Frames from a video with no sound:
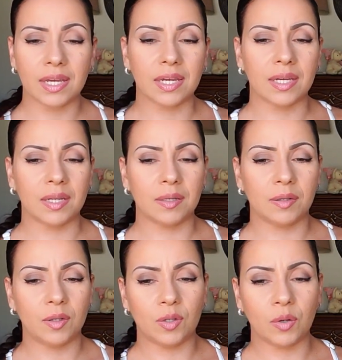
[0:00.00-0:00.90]

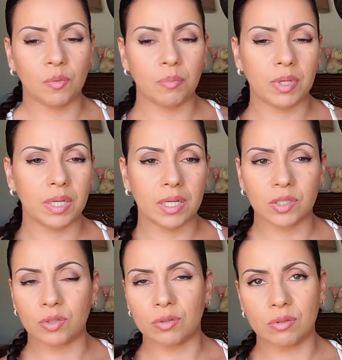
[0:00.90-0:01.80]
And, you know, being
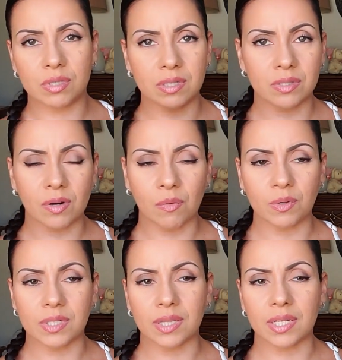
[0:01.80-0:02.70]
introduced to Star
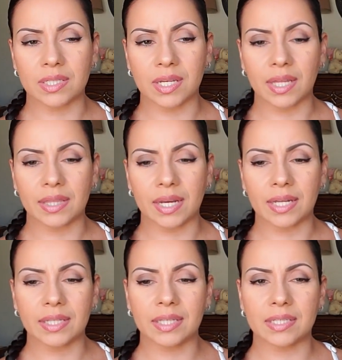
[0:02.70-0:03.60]
Wars and things like that, I
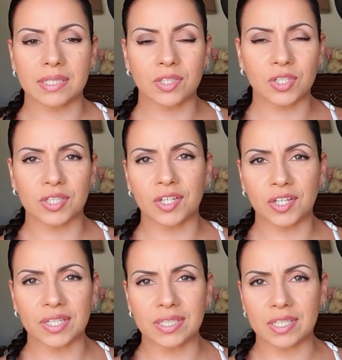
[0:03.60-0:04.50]
think this is just a
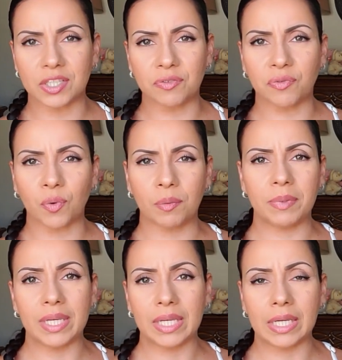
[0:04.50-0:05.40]
good addition for
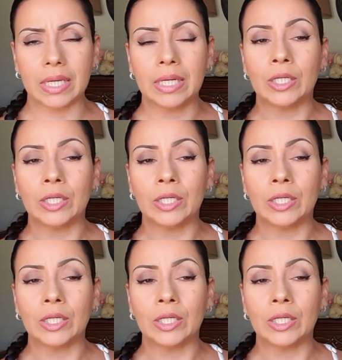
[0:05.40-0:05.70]
me